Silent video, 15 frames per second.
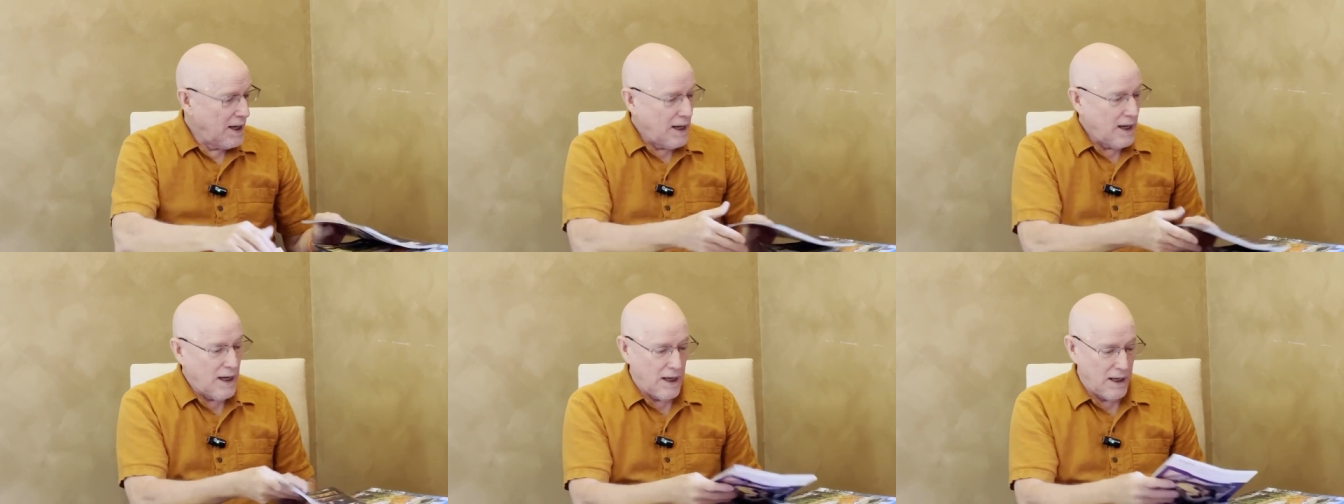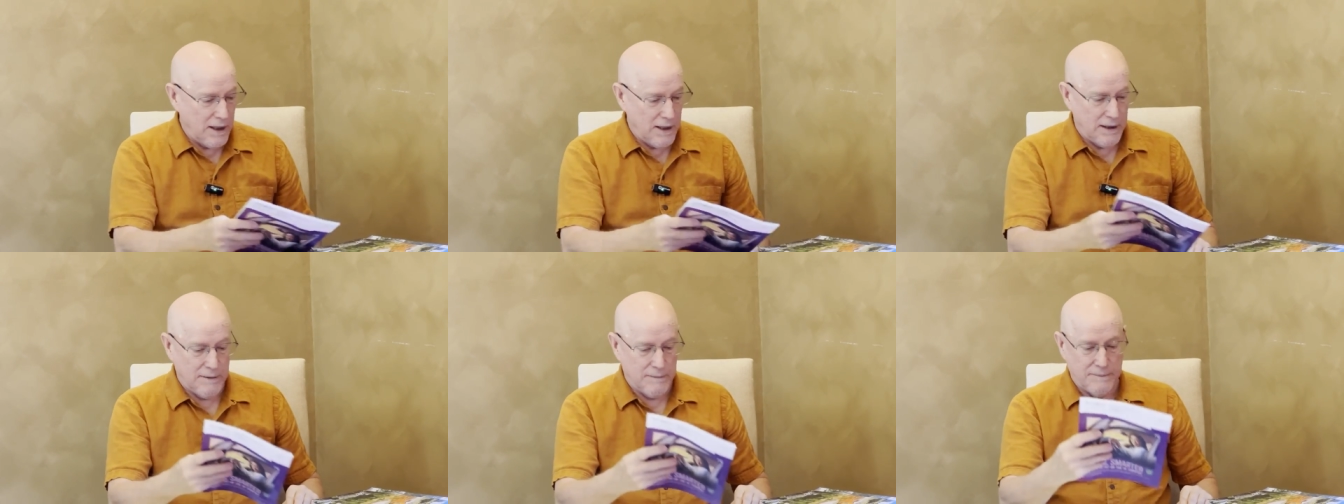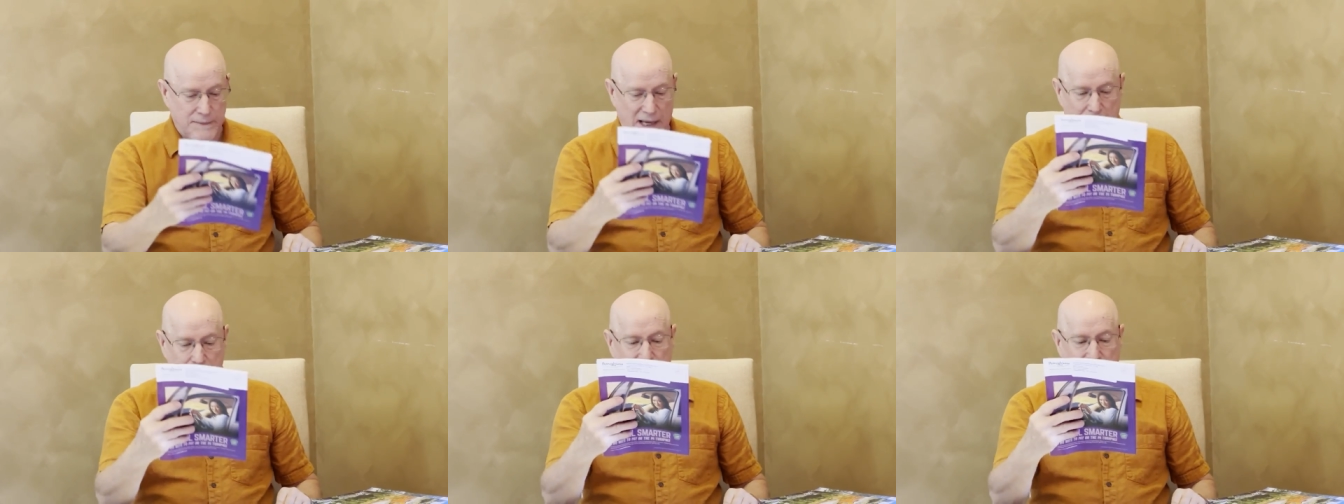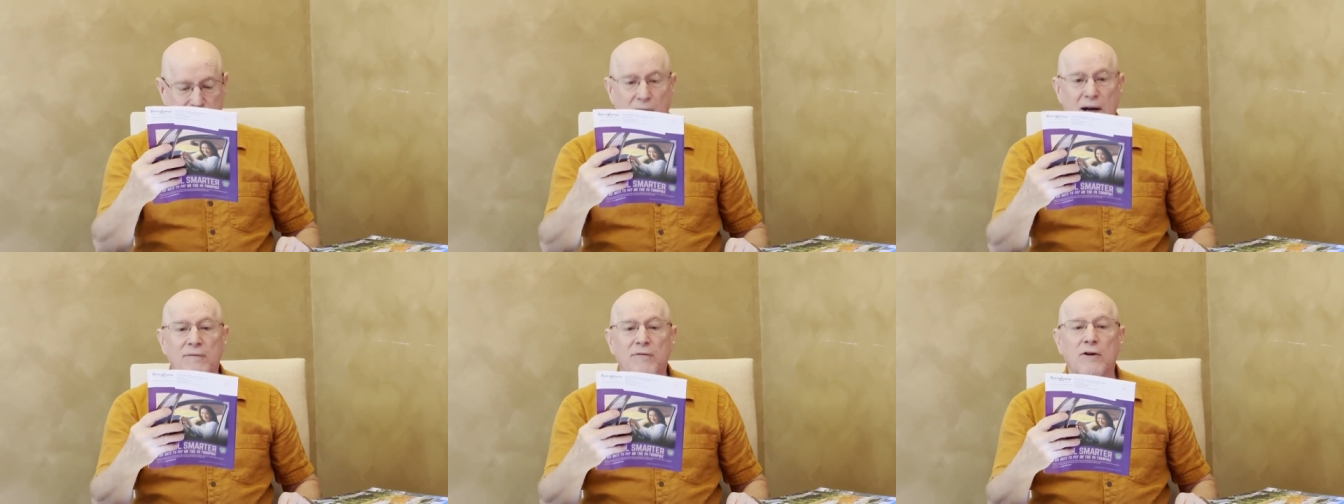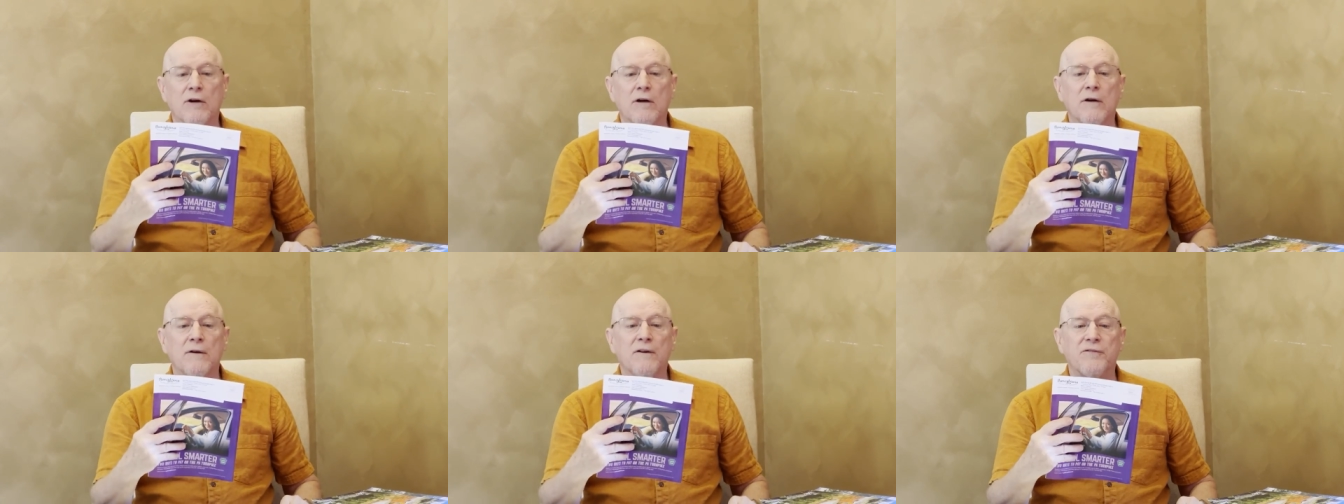um, Happy
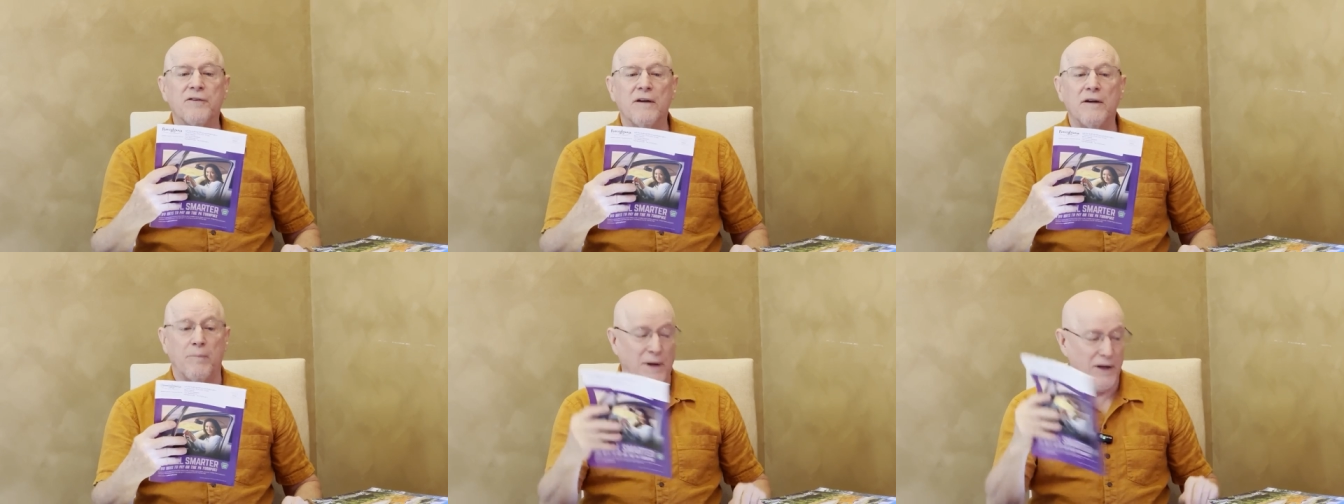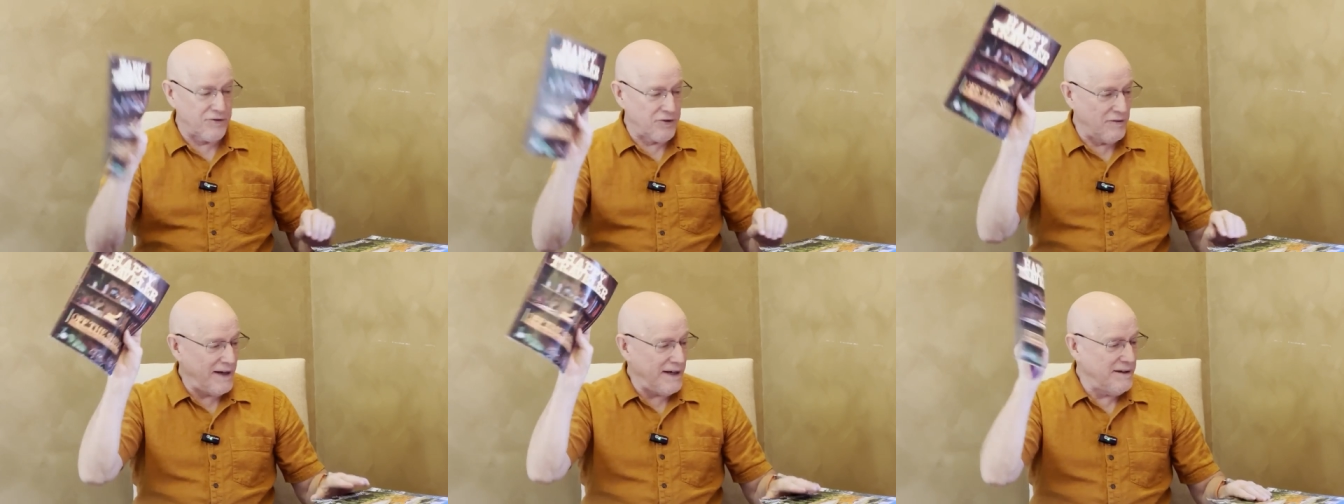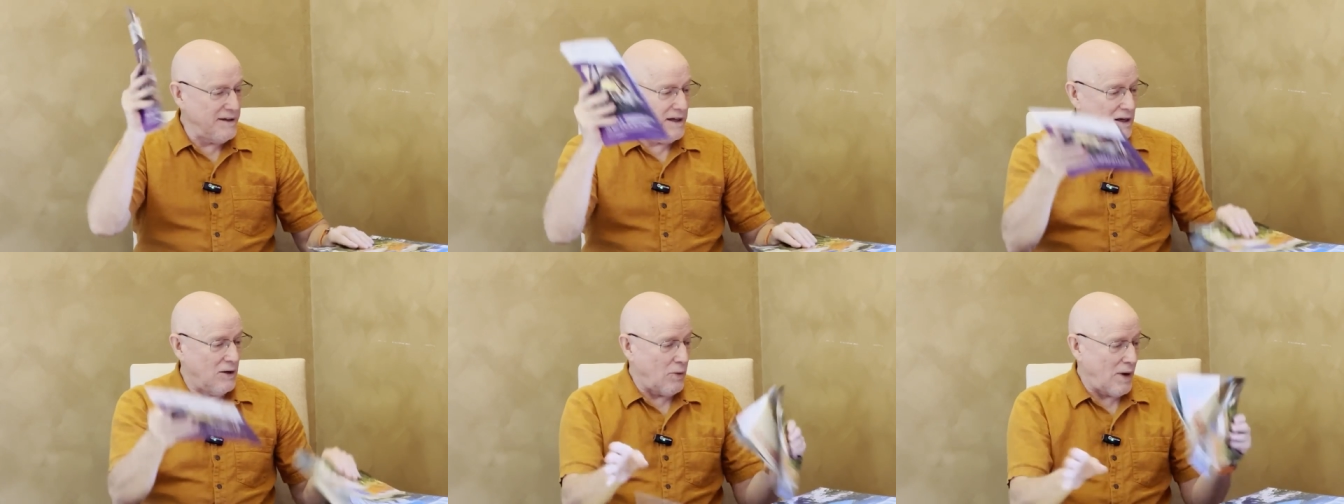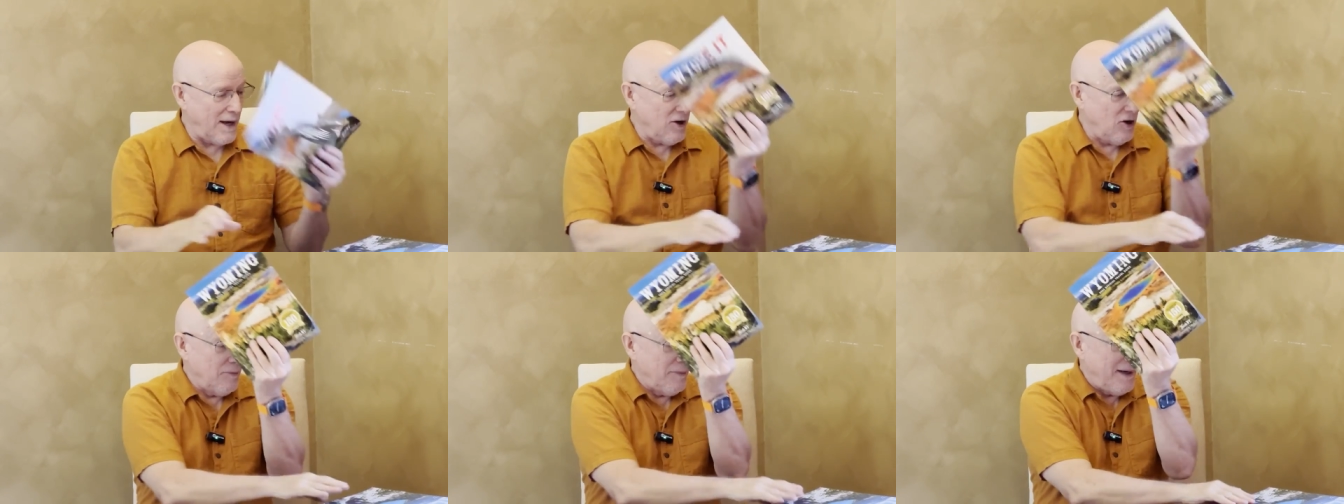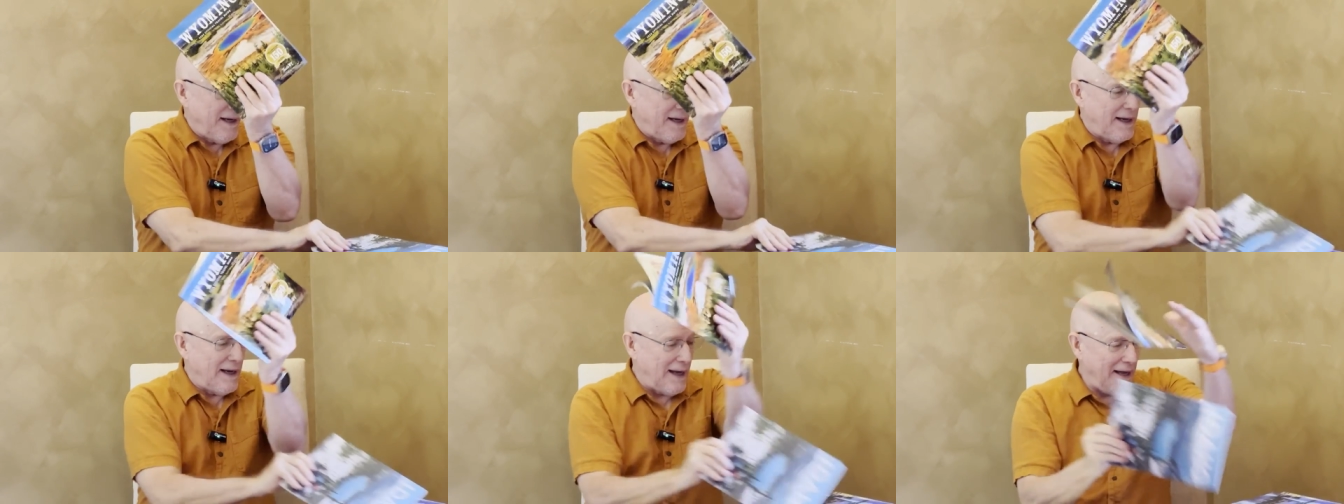Traveler, this uh, Pennsylvania,
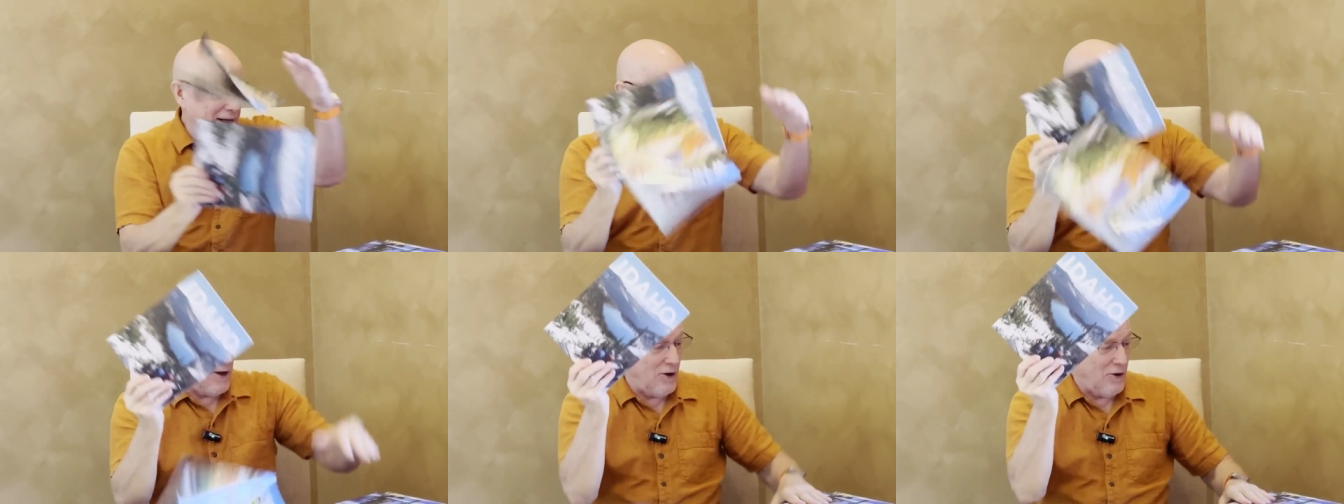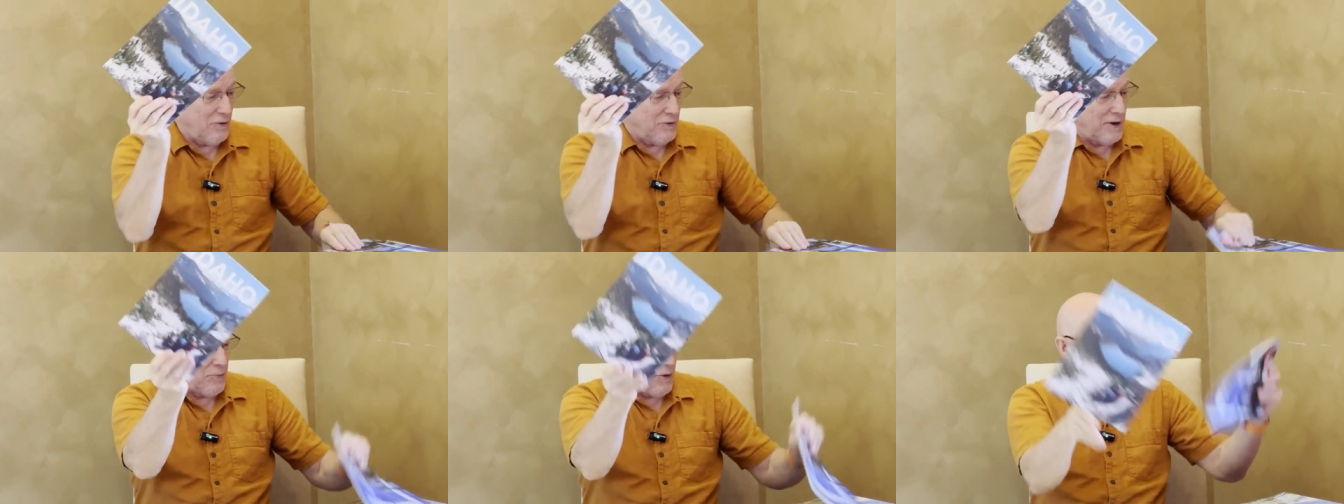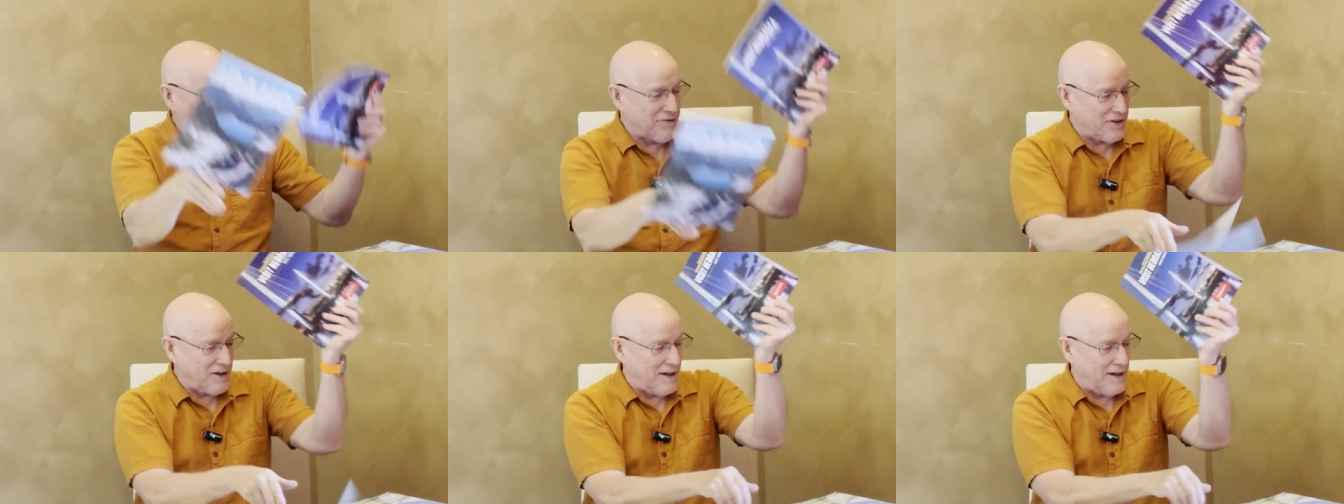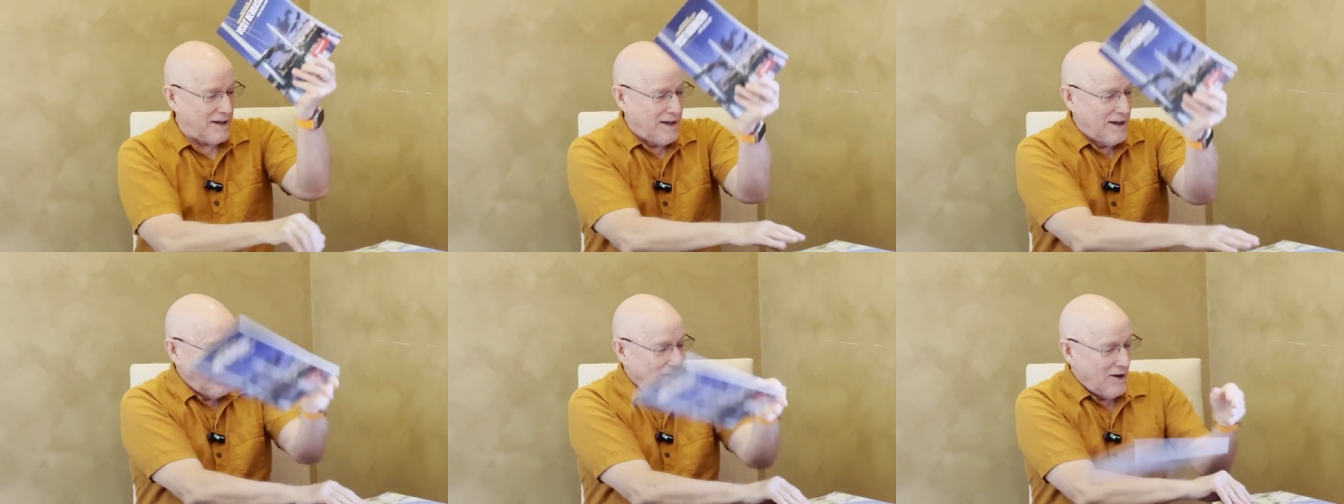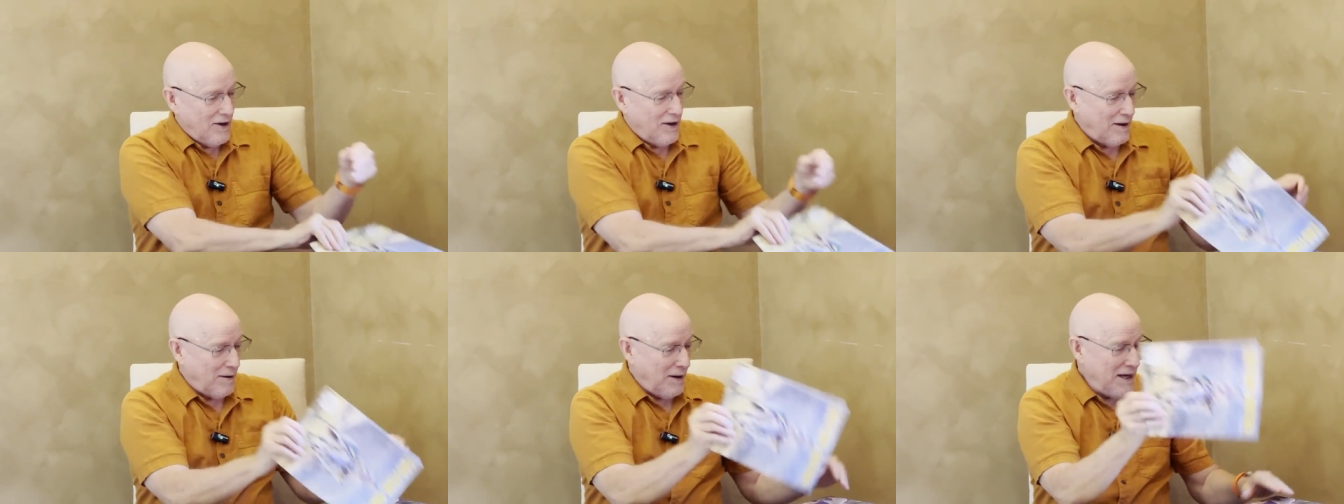Wyoming, Idaho, Nebraska, uh,